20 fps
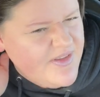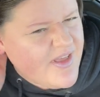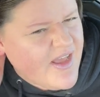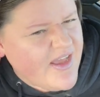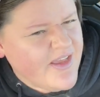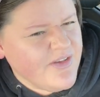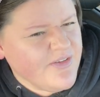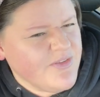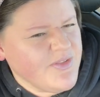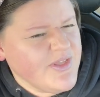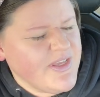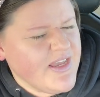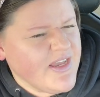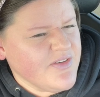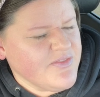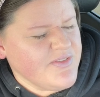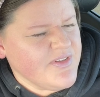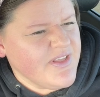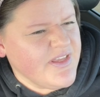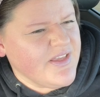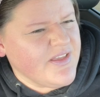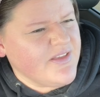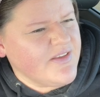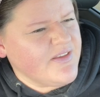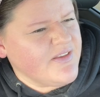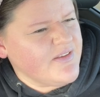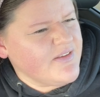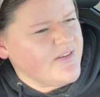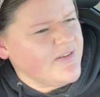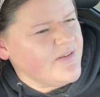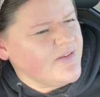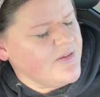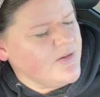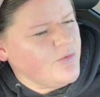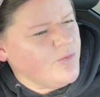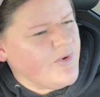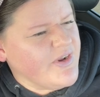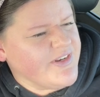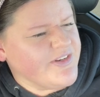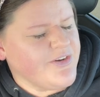I only have like
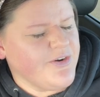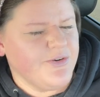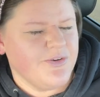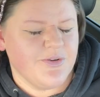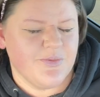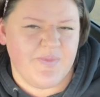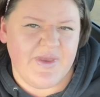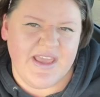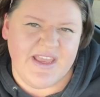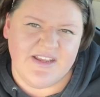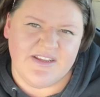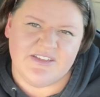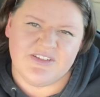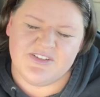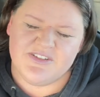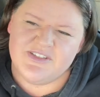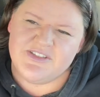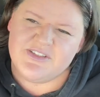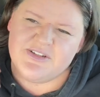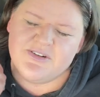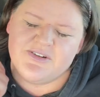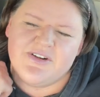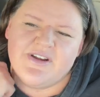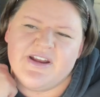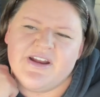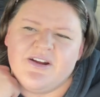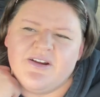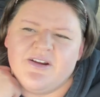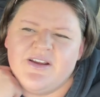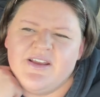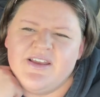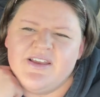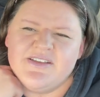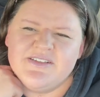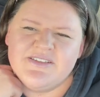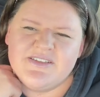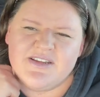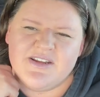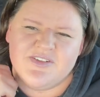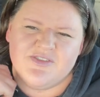one coat of paint on certain
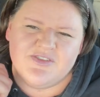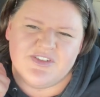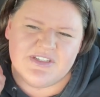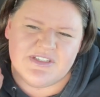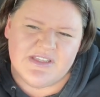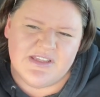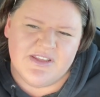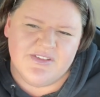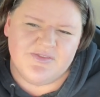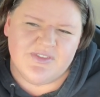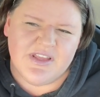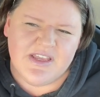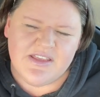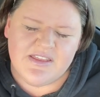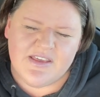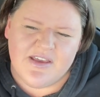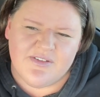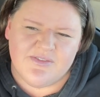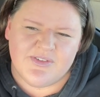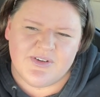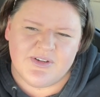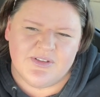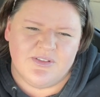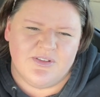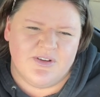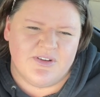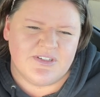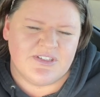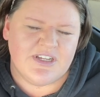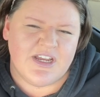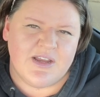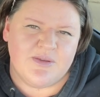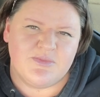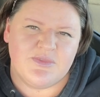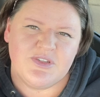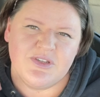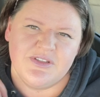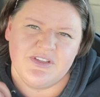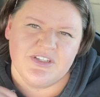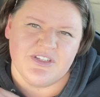areas and I've just lived like that for a long time,
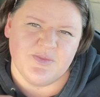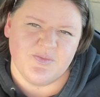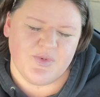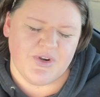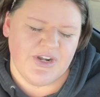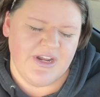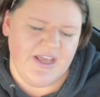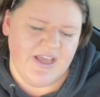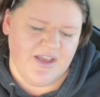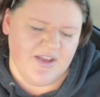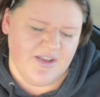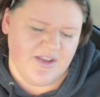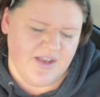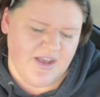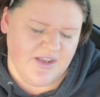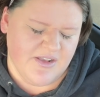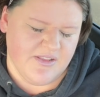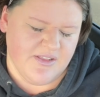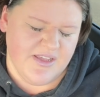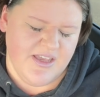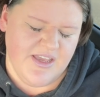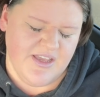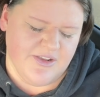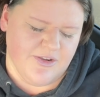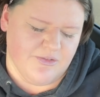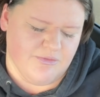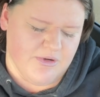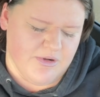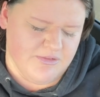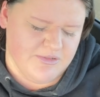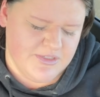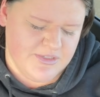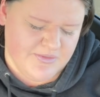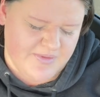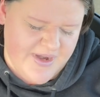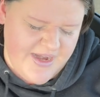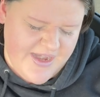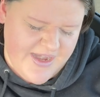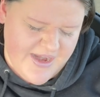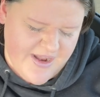so it looks pretty ugly and gross
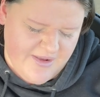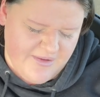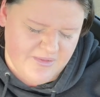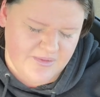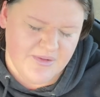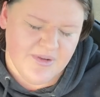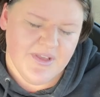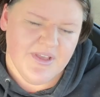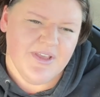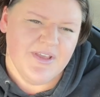right now.